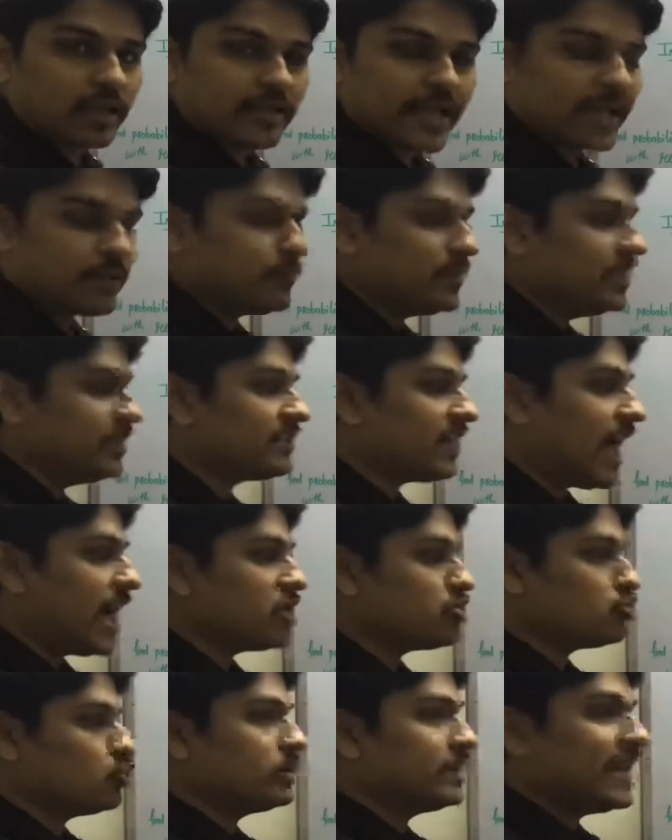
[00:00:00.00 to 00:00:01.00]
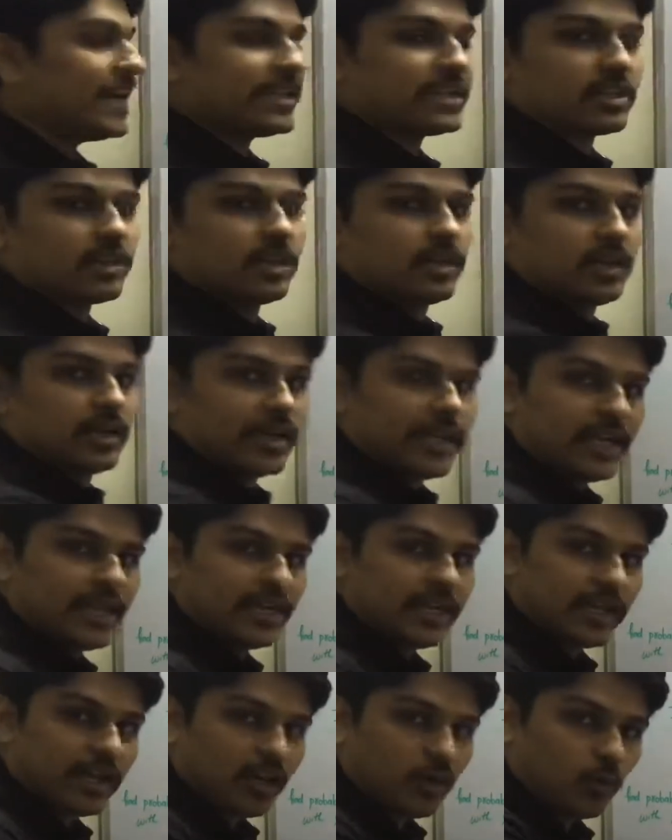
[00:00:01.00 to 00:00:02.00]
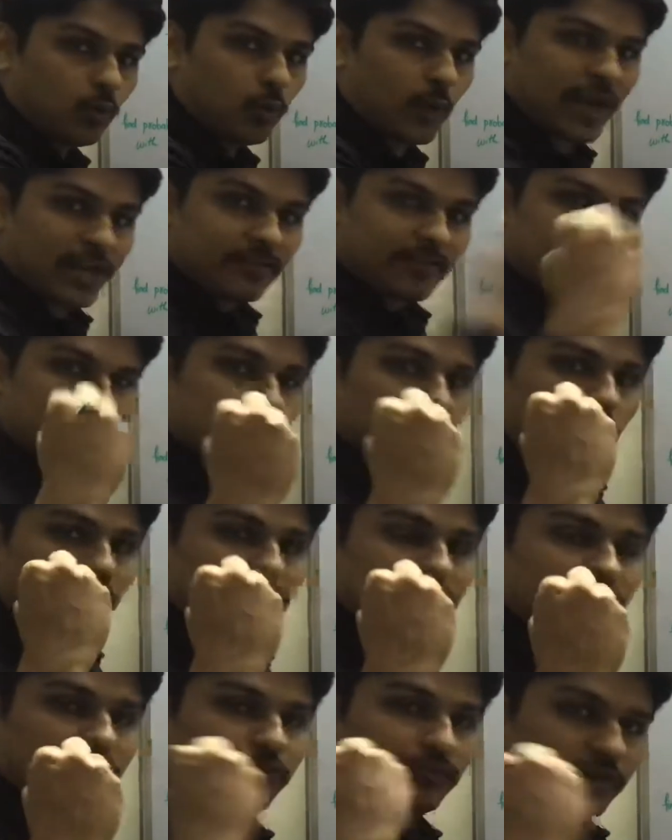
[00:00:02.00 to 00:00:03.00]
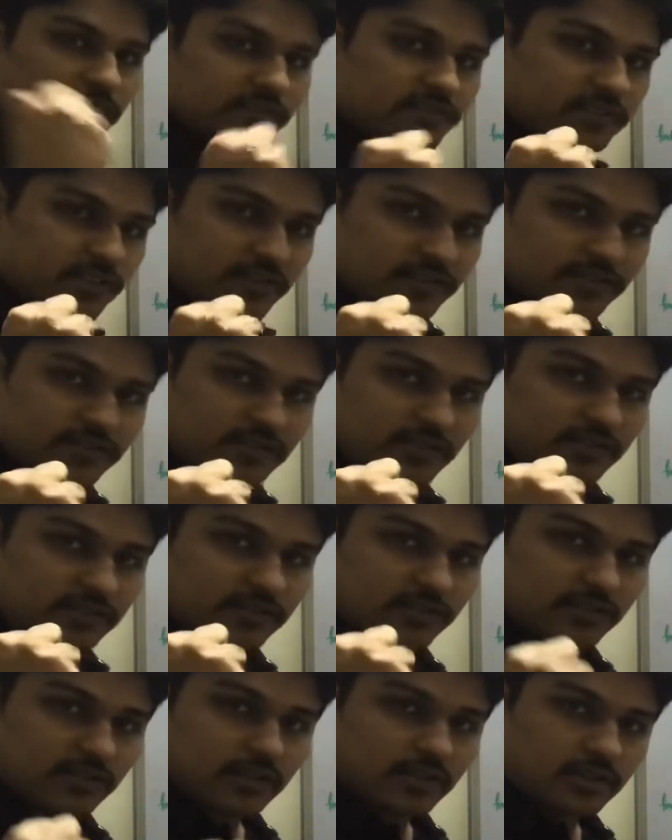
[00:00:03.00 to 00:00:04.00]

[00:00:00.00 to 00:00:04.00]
That means I should get 1 red ball in the first instance.